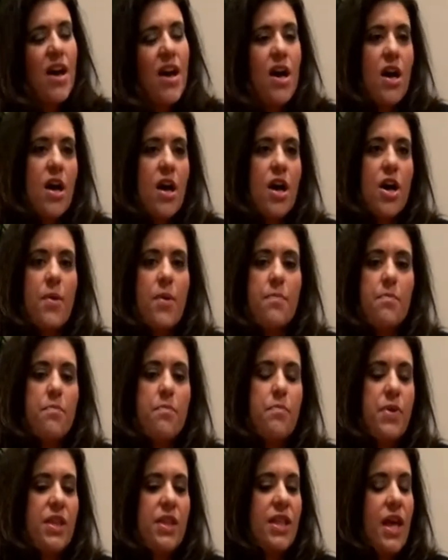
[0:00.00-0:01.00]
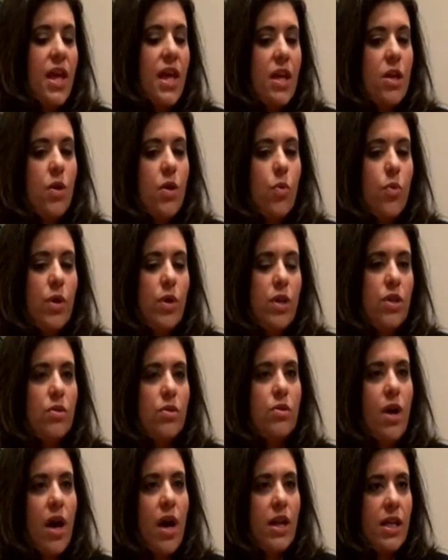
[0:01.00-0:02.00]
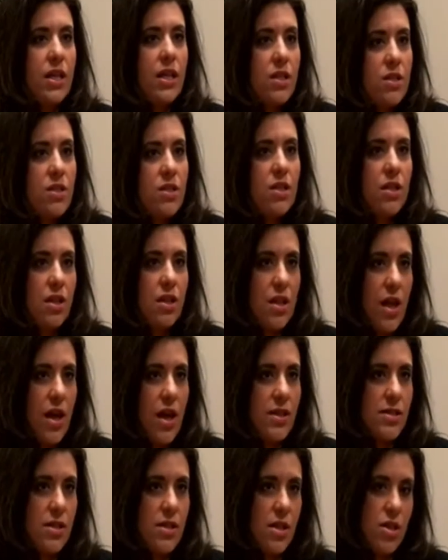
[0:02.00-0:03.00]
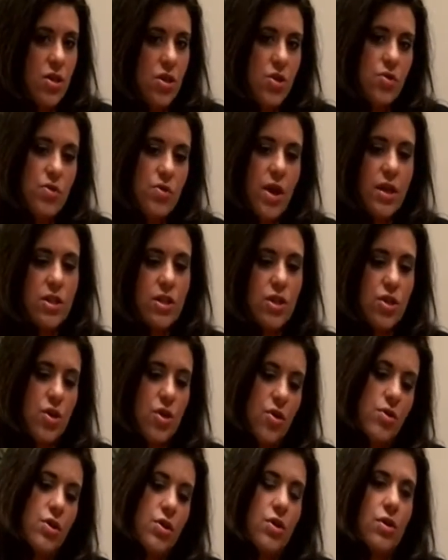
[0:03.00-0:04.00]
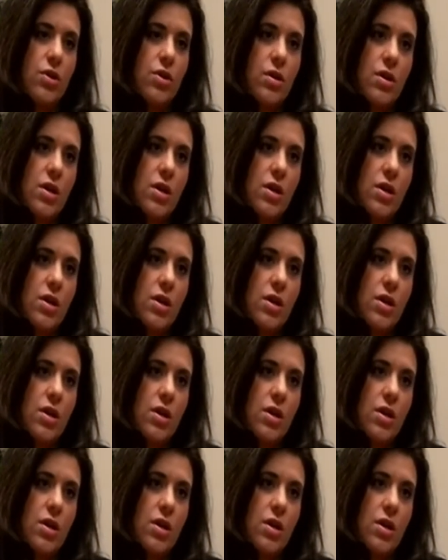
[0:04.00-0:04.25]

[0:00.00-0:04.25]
But then when you got into the class and you got to know your